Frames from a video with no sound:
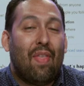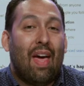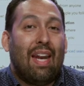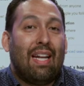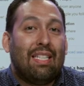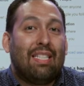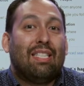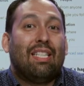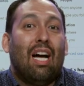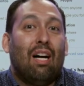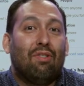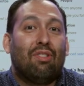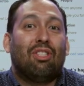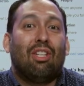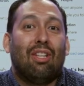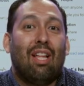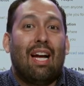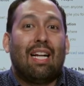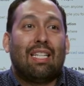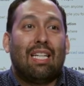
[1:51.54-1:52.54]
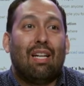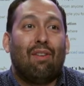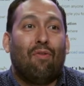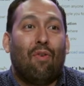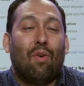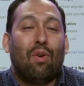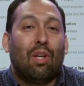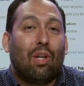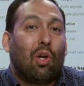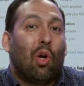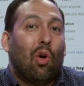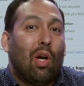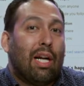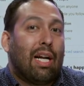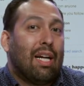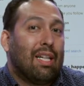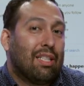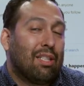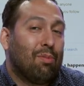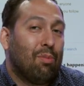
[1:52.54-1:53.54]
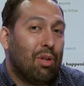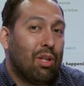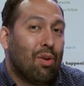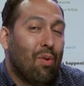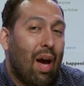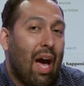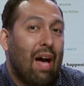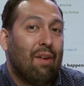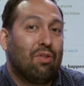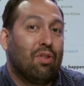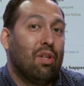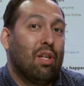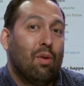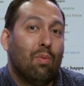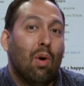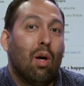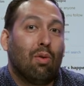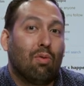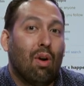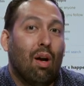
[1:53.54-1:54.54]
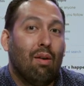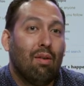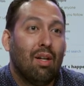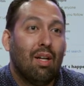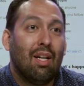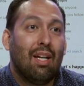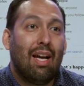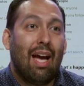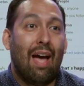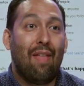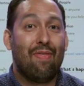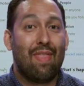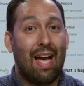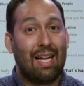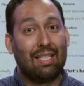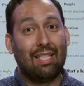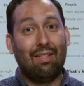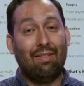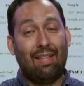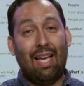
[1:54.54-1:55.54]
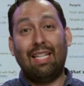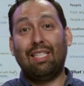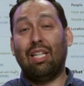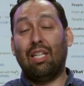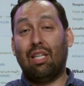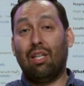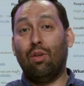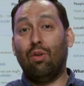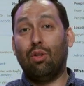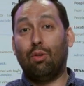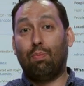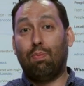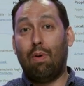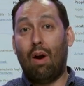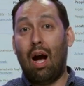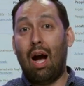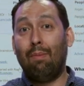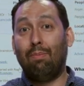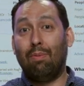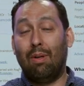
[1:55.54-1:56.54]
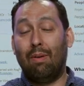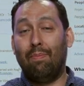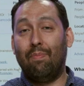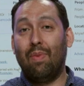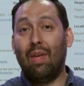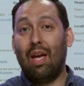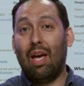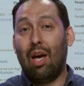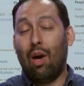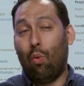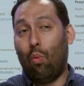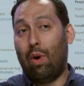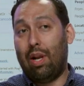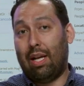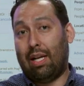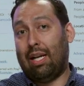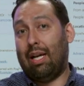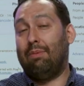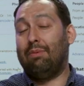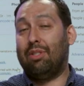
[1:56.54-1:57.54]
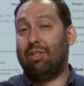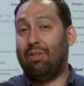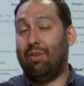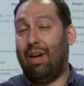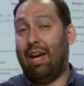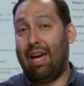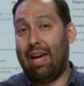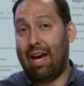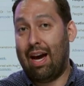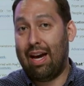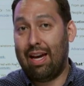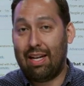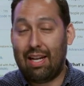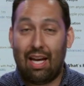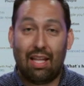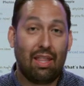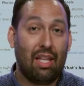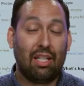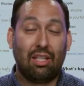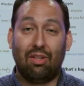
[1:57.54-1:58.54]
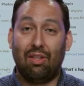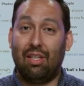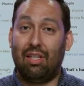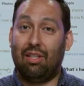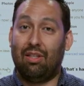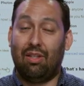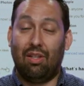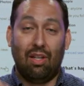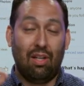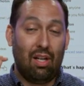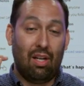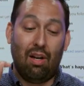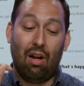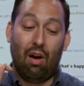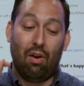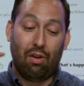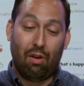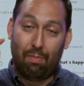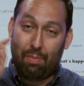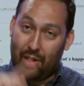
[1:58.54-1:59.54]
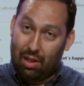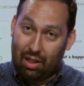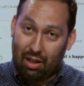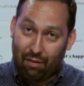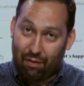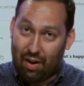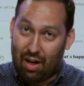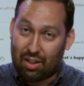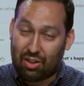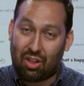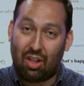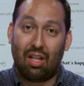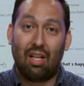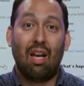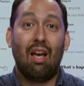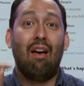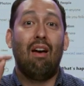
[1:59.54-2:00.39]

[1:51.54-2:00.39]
that is self-selecting for the current customer you have so you won't grow. And that's that's a huge problem when it comes to AI and ethics. You just you know you're building a function,